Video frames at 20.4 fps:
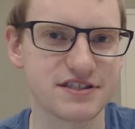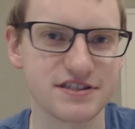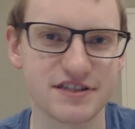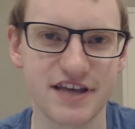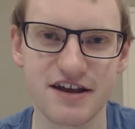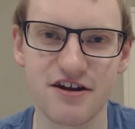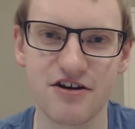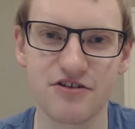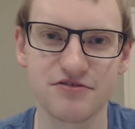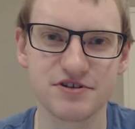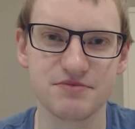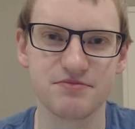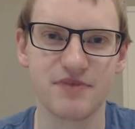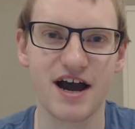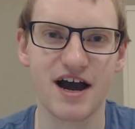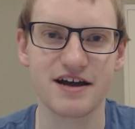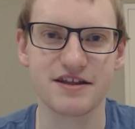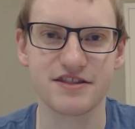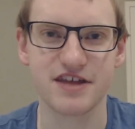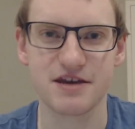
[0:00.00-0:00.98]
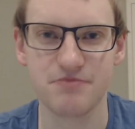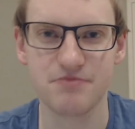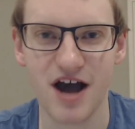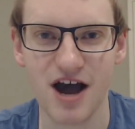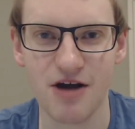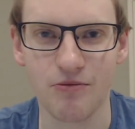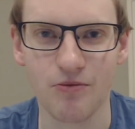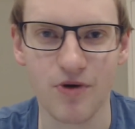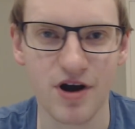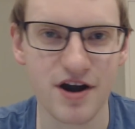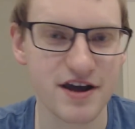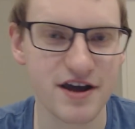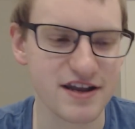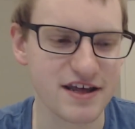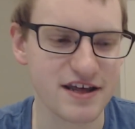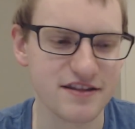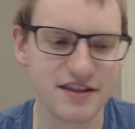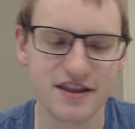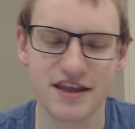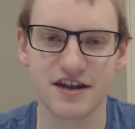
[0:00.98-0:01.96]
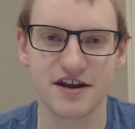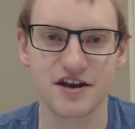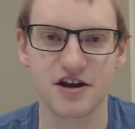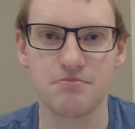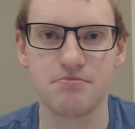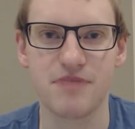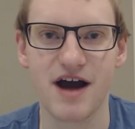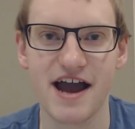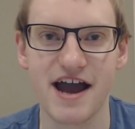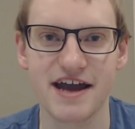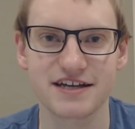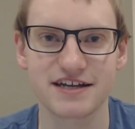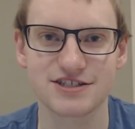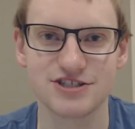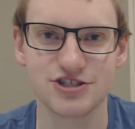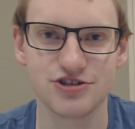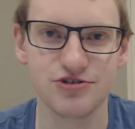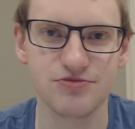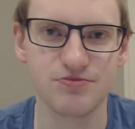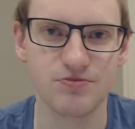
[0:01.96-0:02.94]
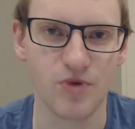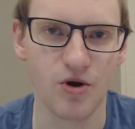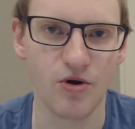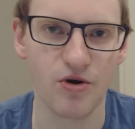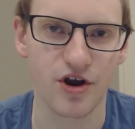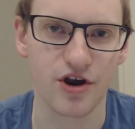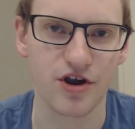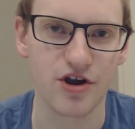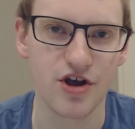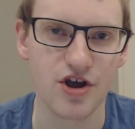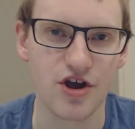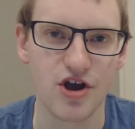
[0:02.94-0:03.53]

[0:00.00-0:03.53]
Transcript: They bought one and then they ended up buying 2 more.